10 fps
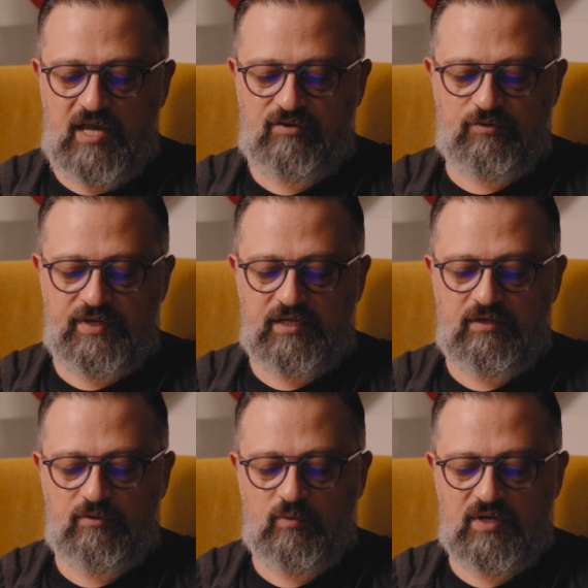Andrew Ng,
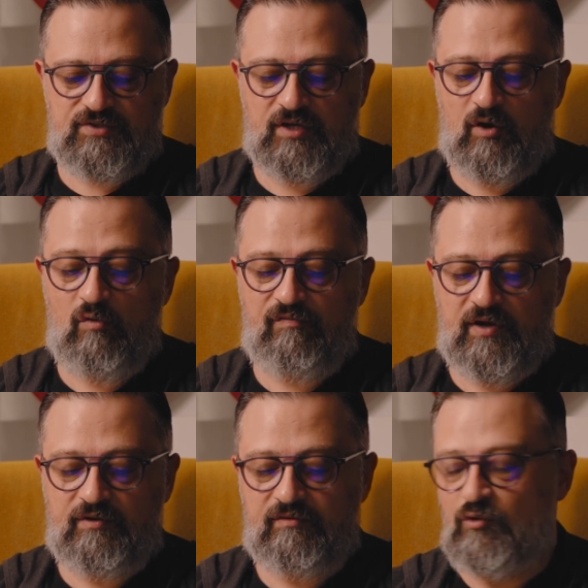who was the
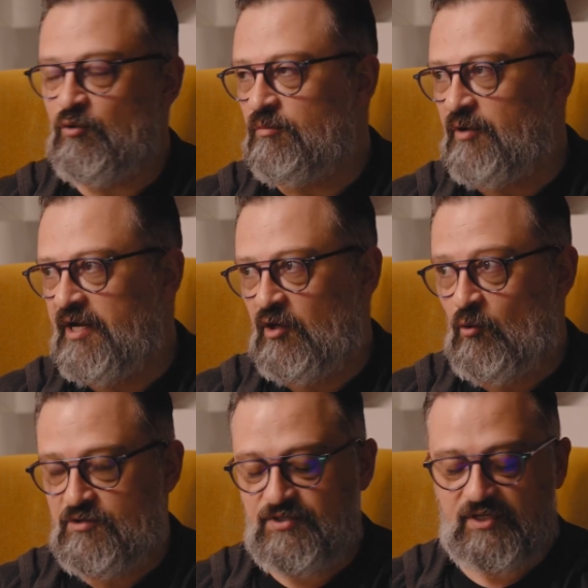co-founder of Google Brain and
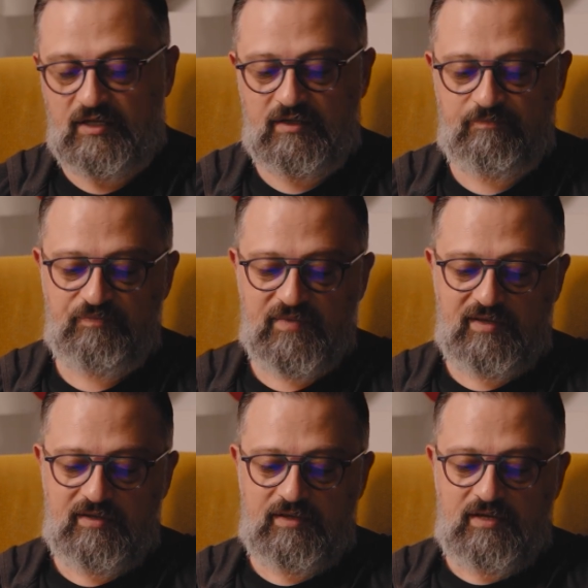Corsica.
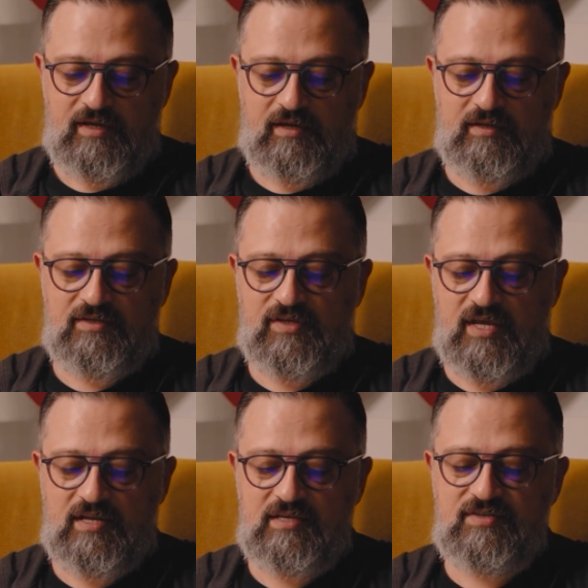And
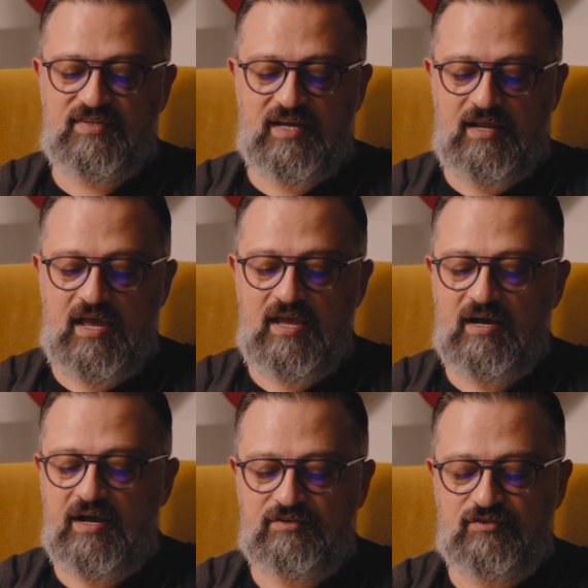he said,
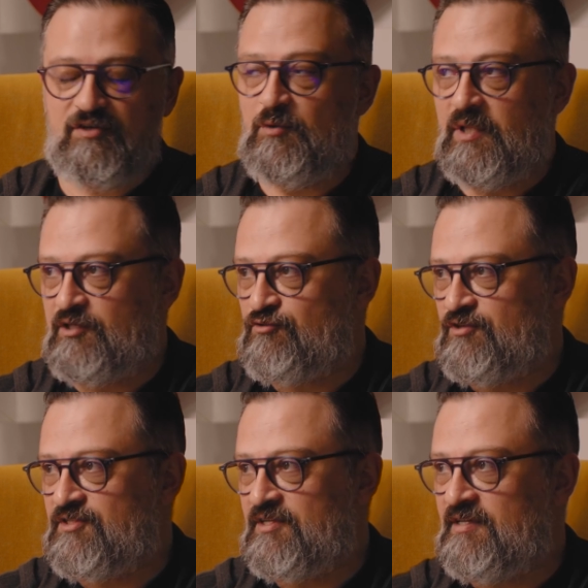AI is the new
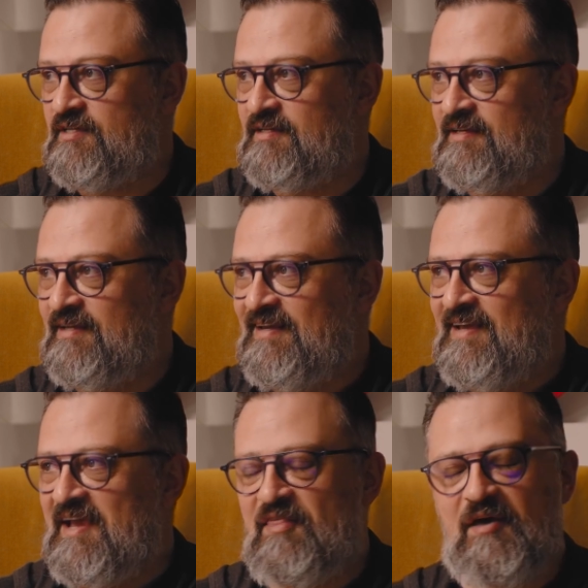electricity.
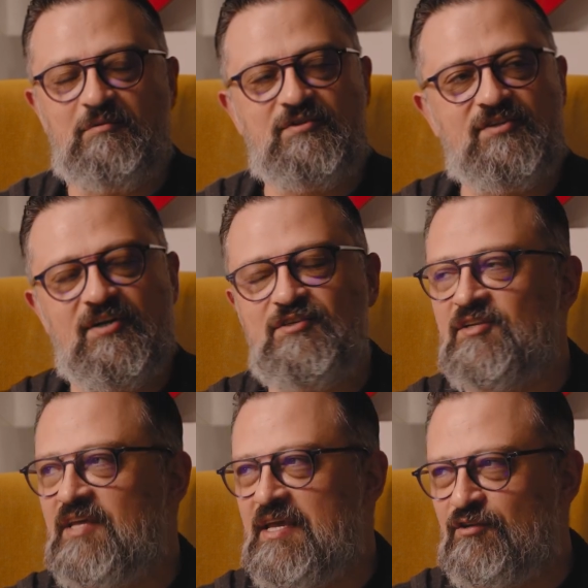And that was such
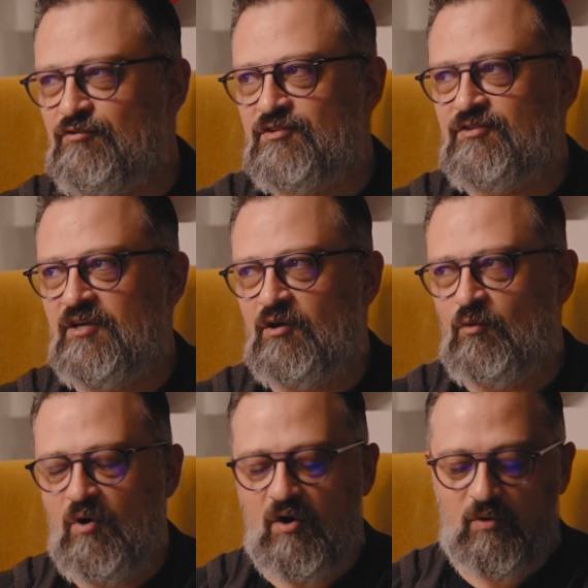an interesting
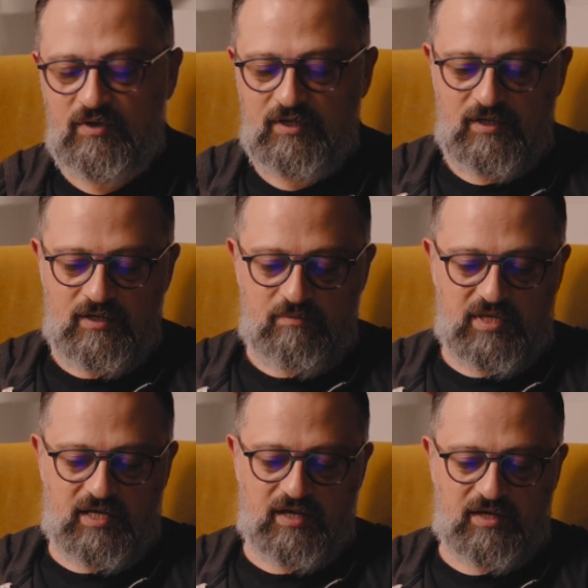quote
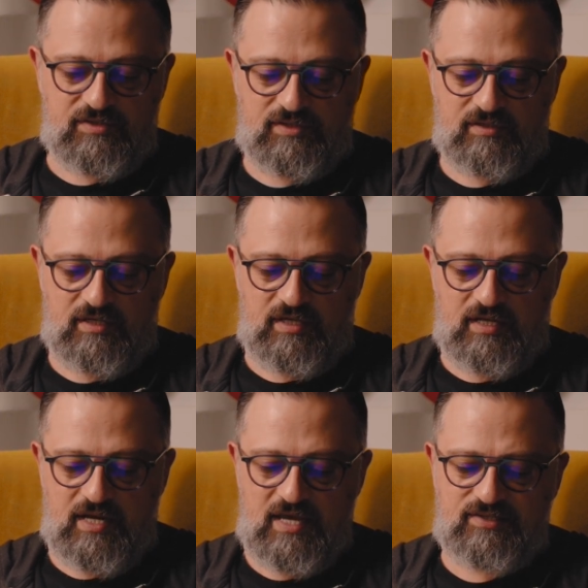because
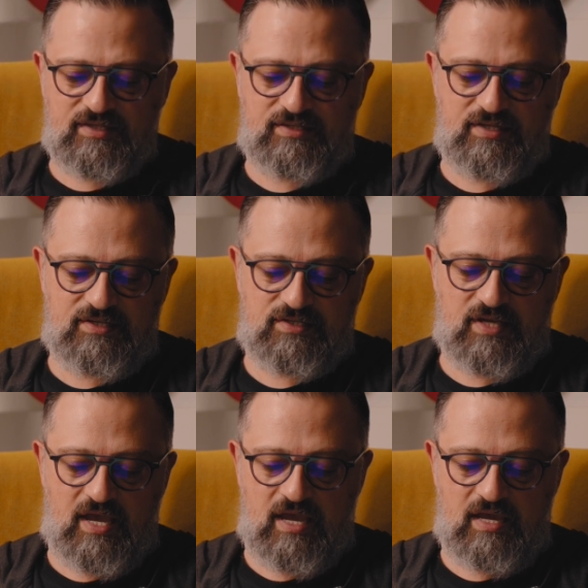in essence, he's
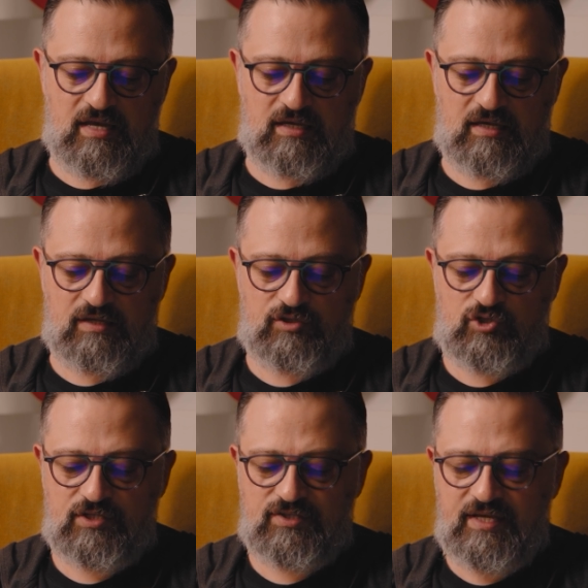saying
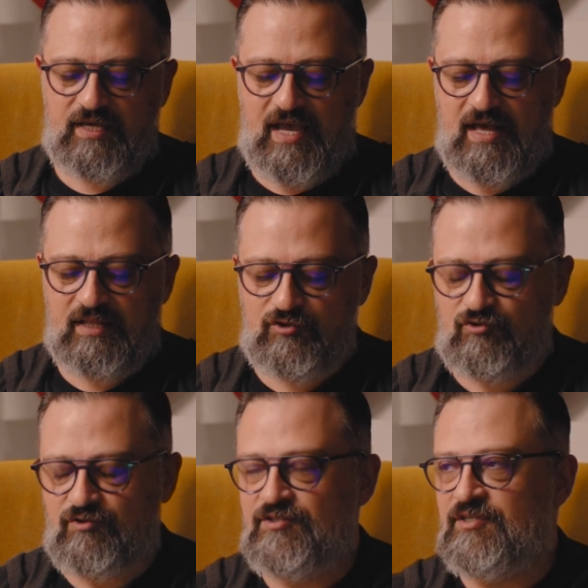just like
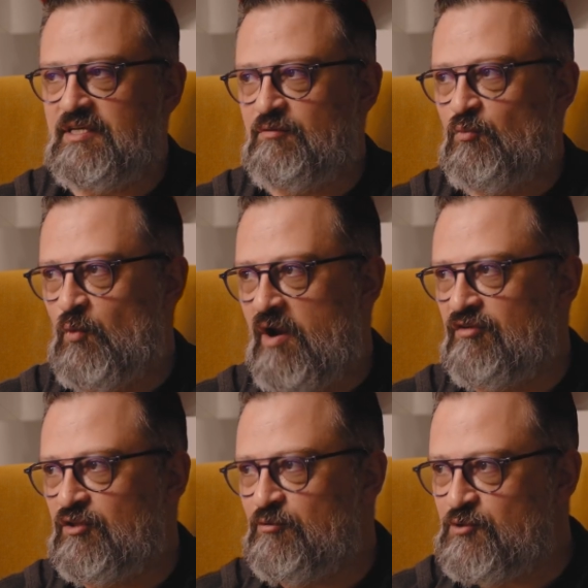electricity
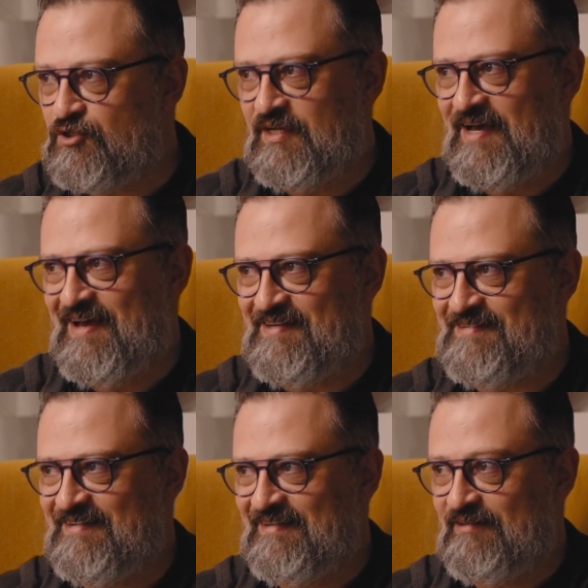
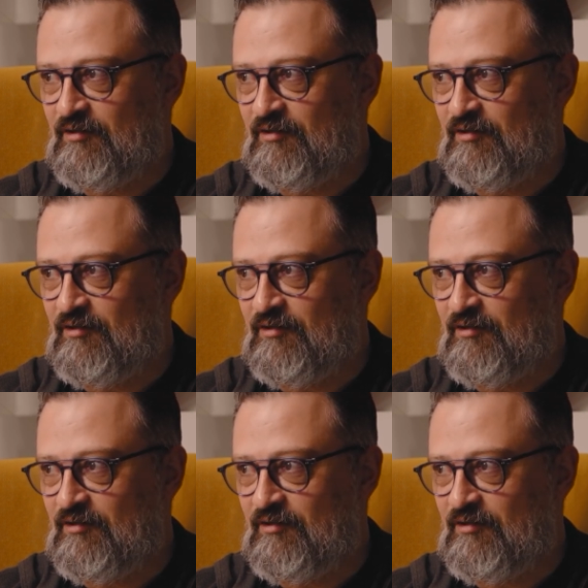revolutionized